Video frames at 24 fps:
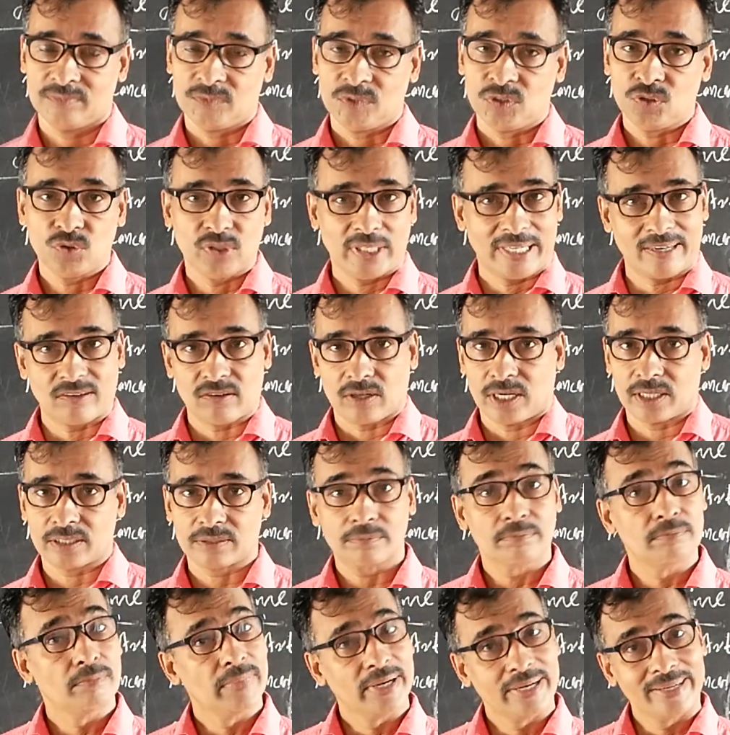There
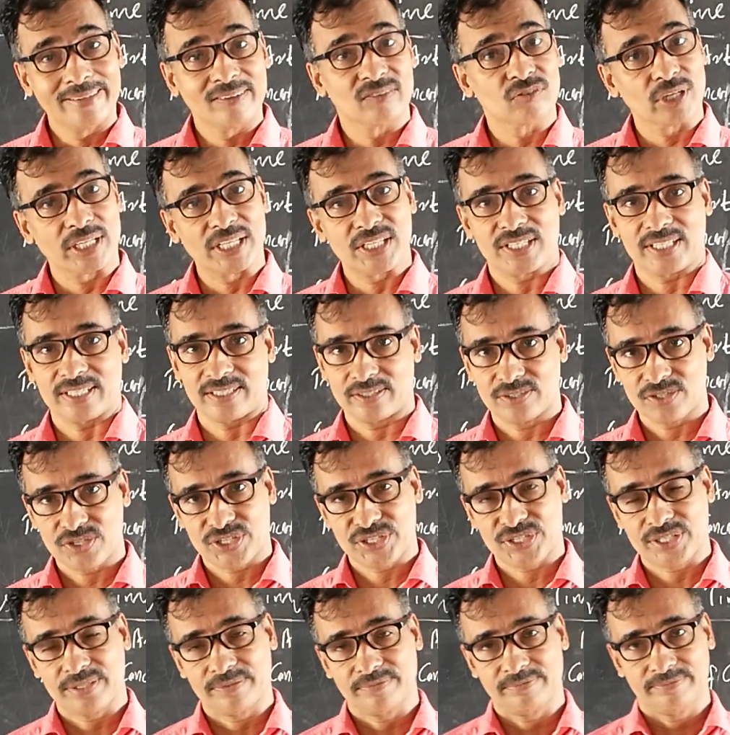are many
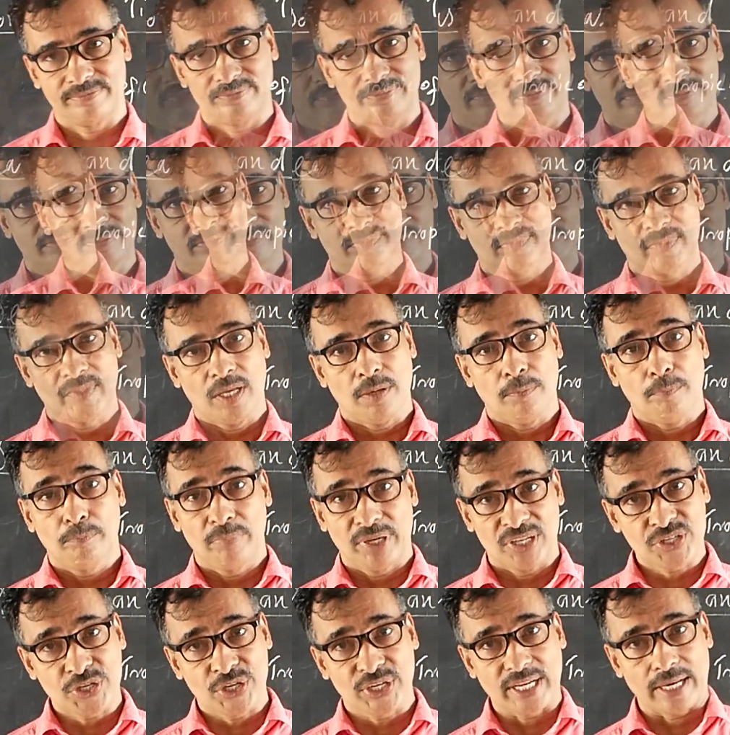reasons.
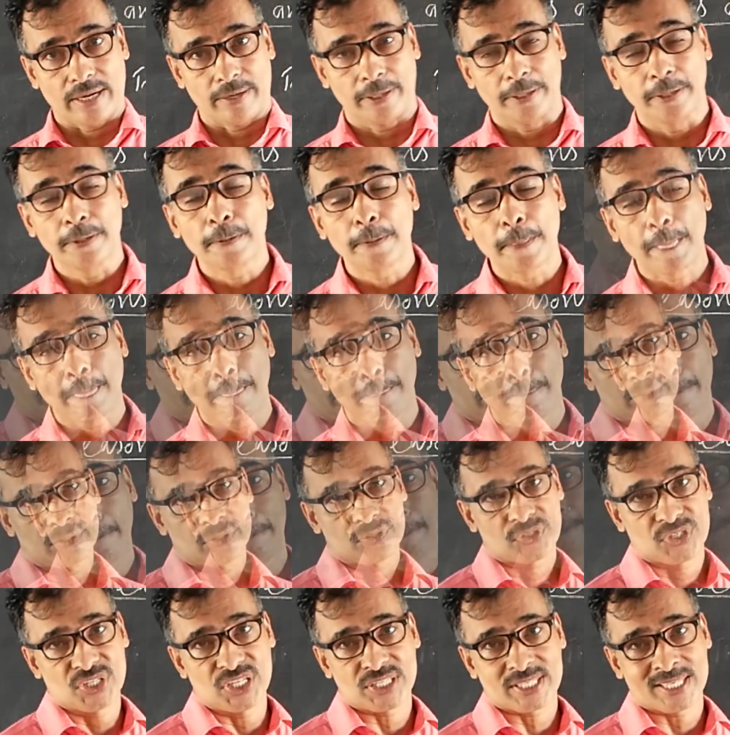Basically,
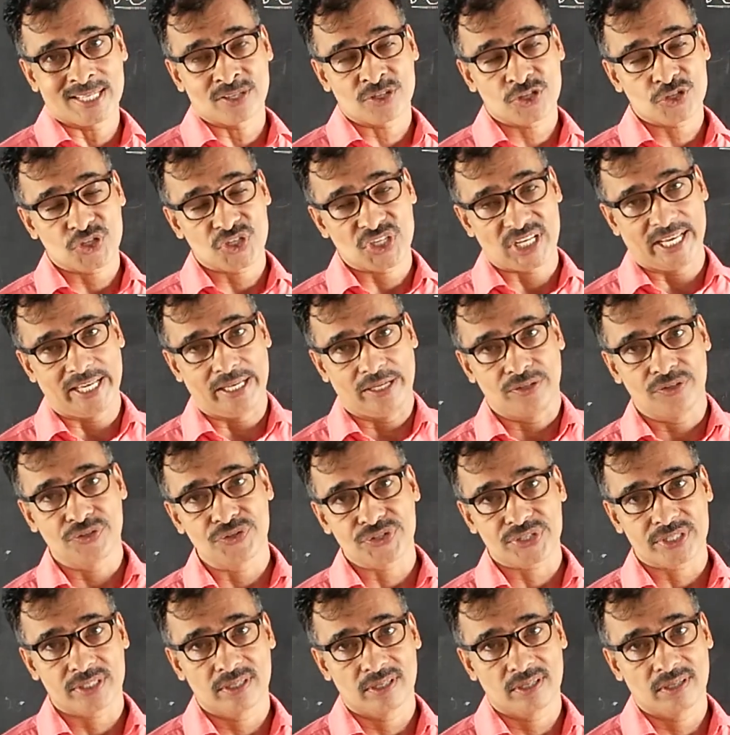seasons
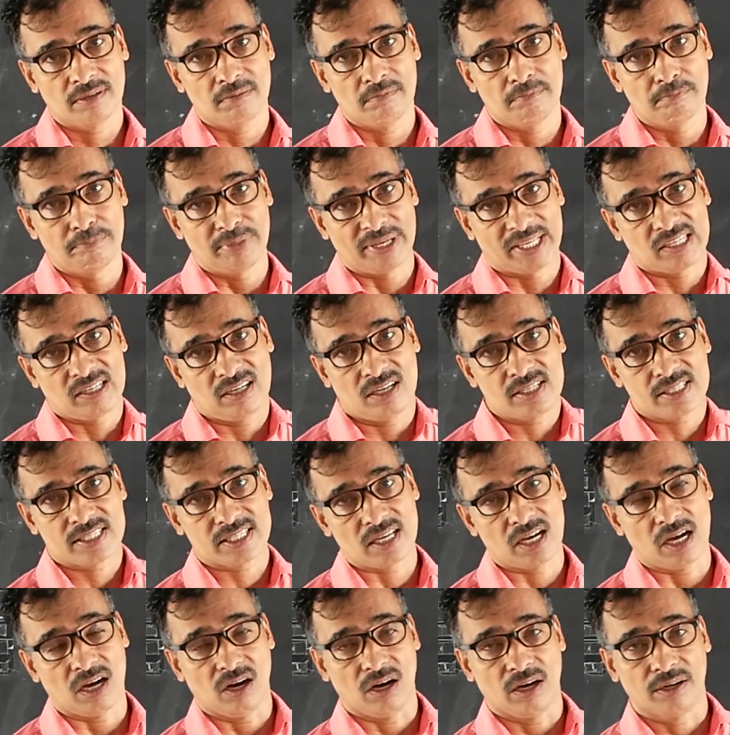change because
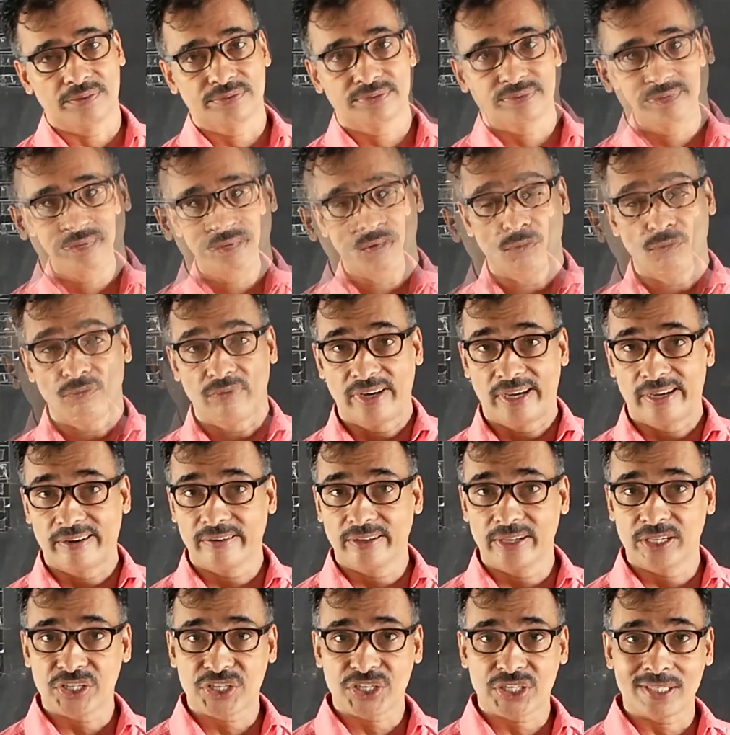of
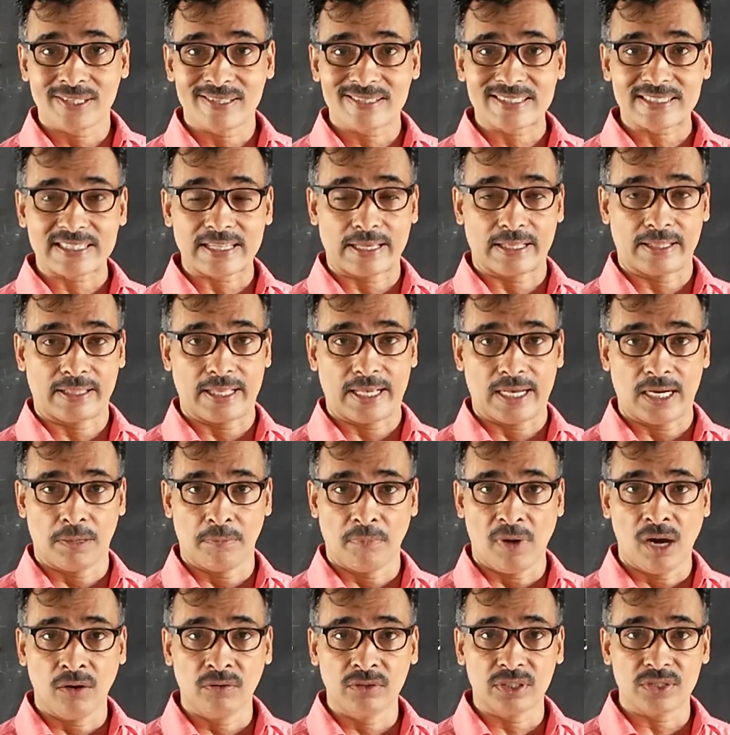variations in the
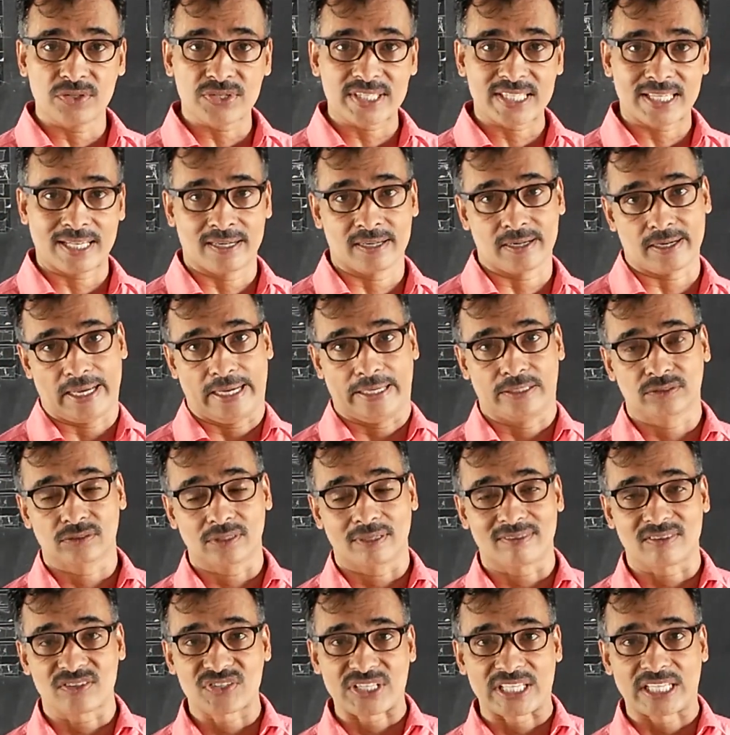amount of sunlight
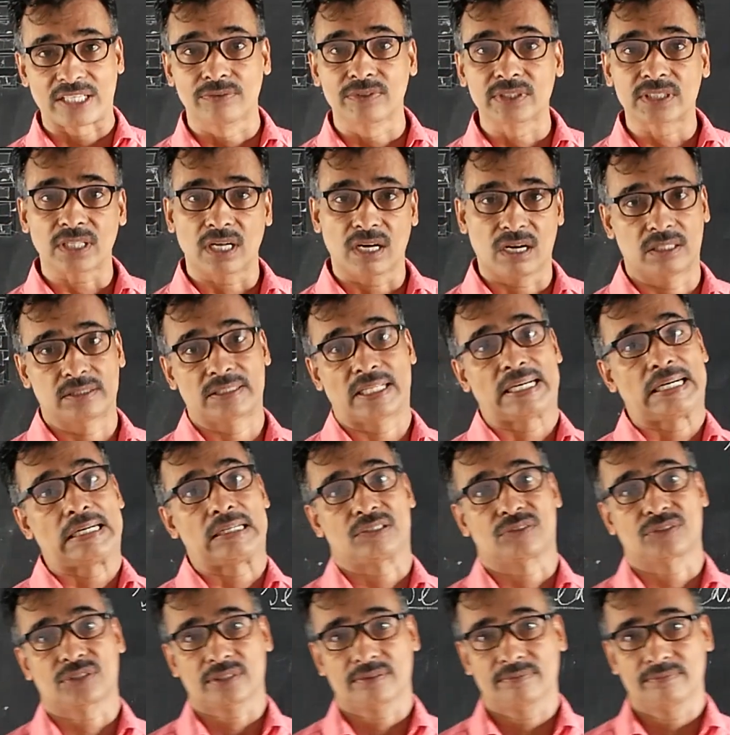received on the
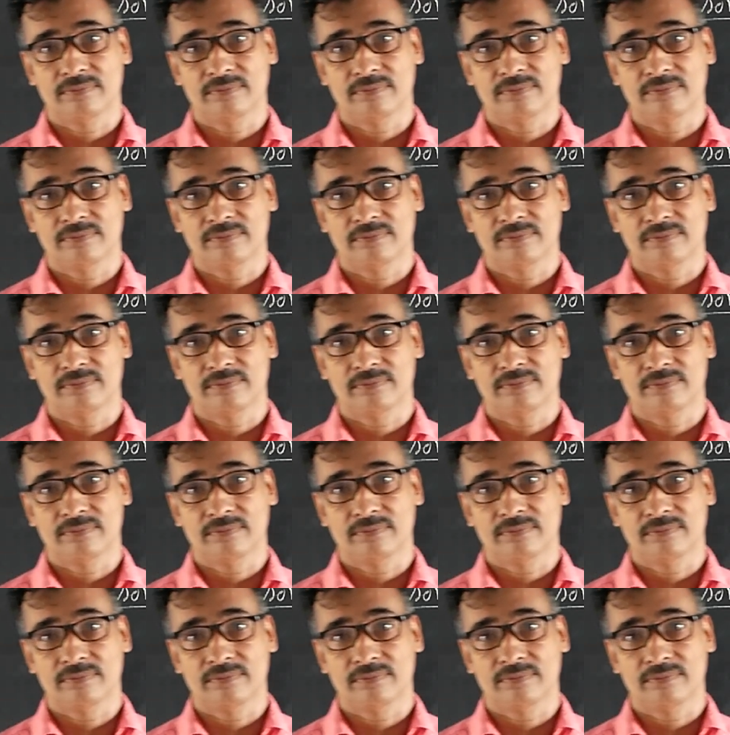earth.